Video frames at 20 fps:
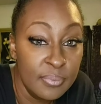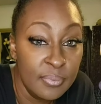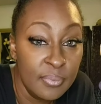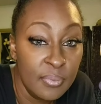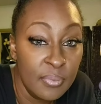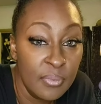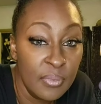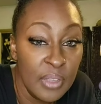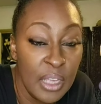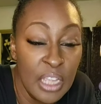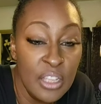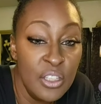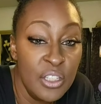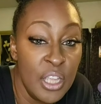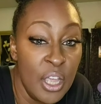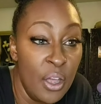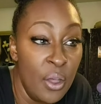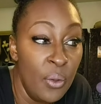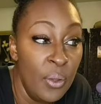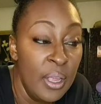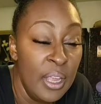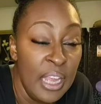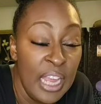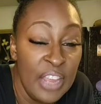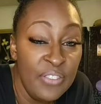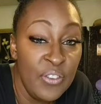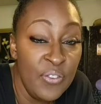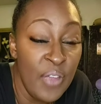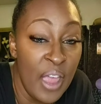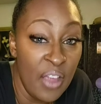And so, if you've
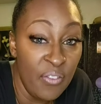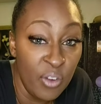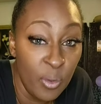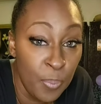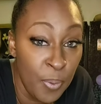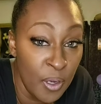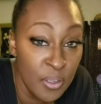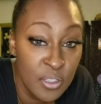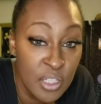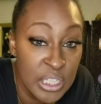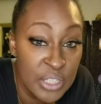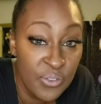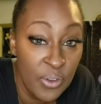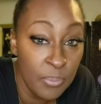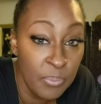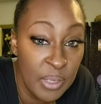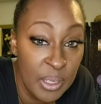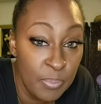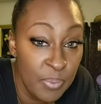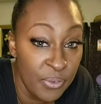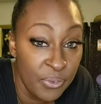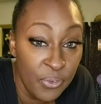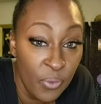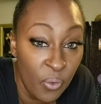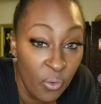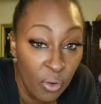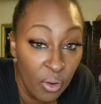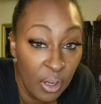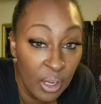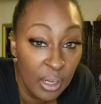ever purchased from me
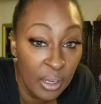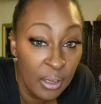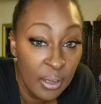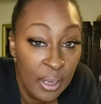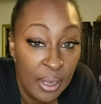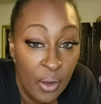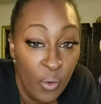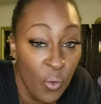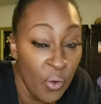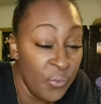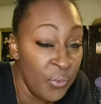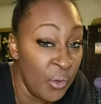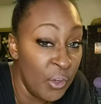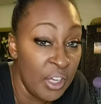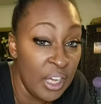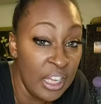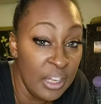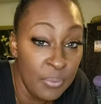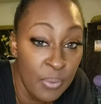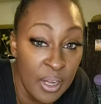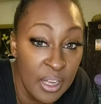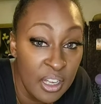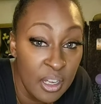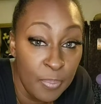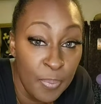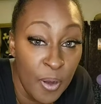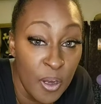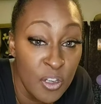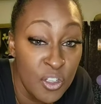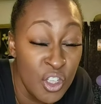before, or if you're getting ready to
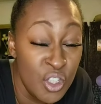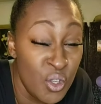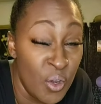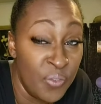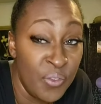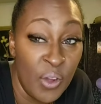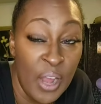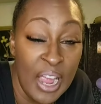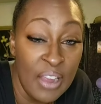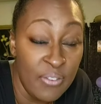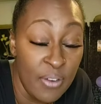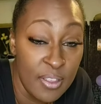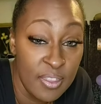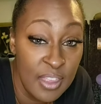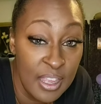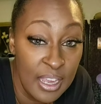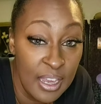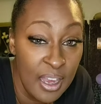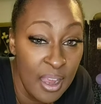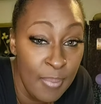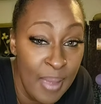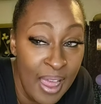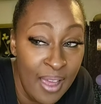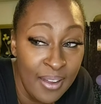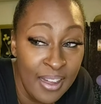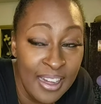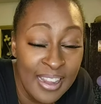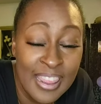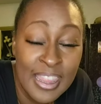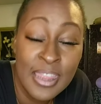purchase, or if you're ever thinking about it,
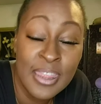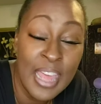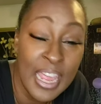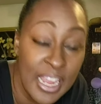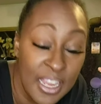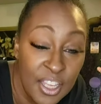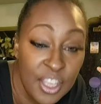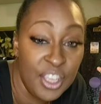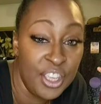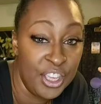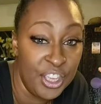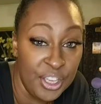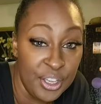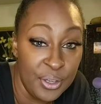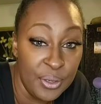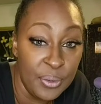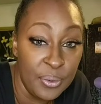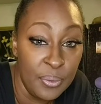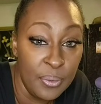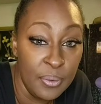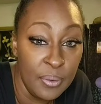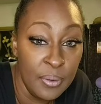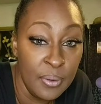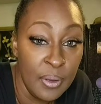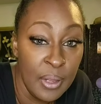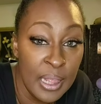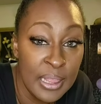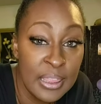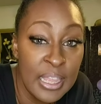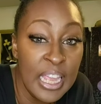thank you.
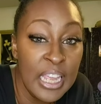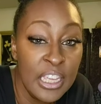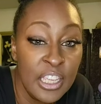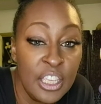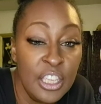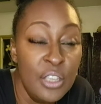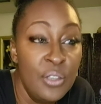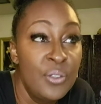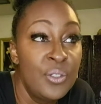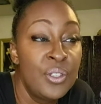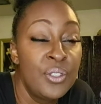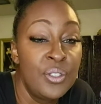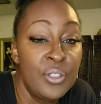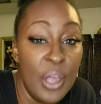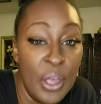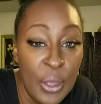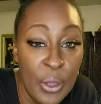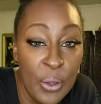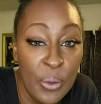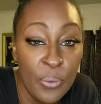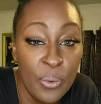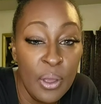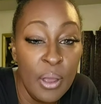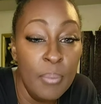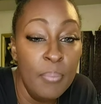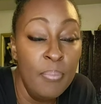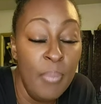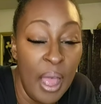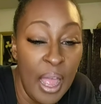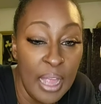Thank you so
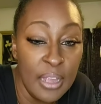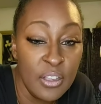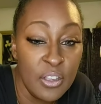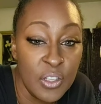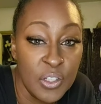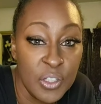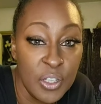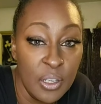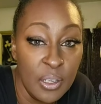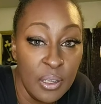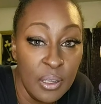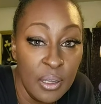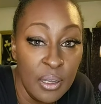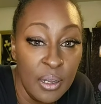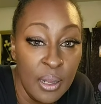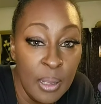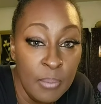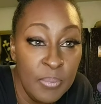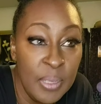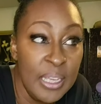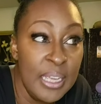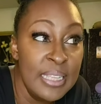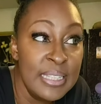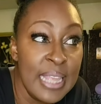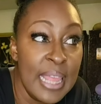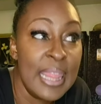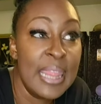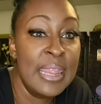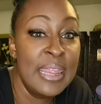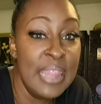much. Because
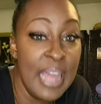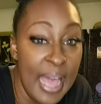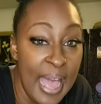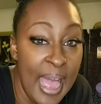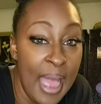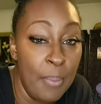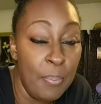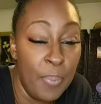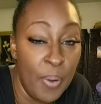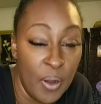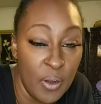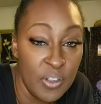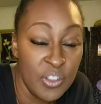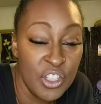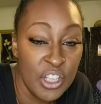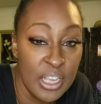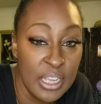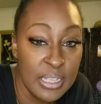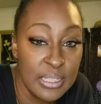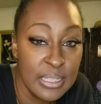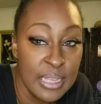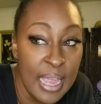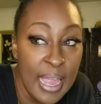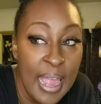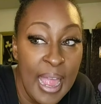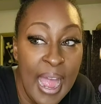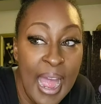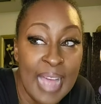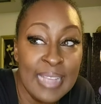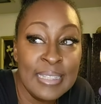that purchase
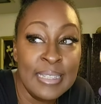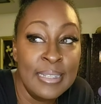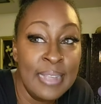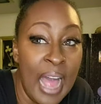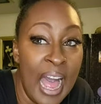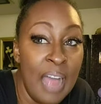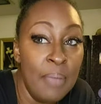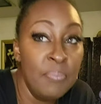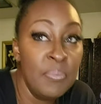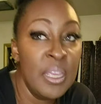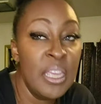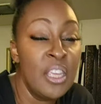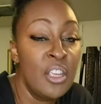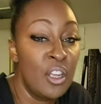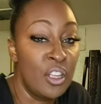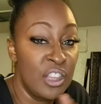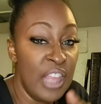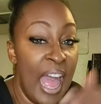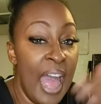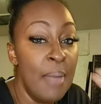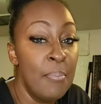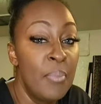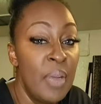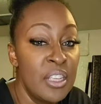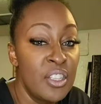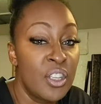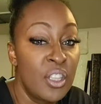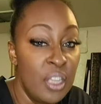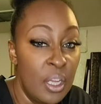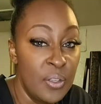has got me that much
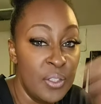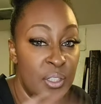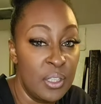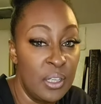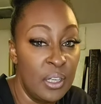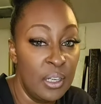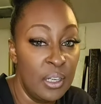closer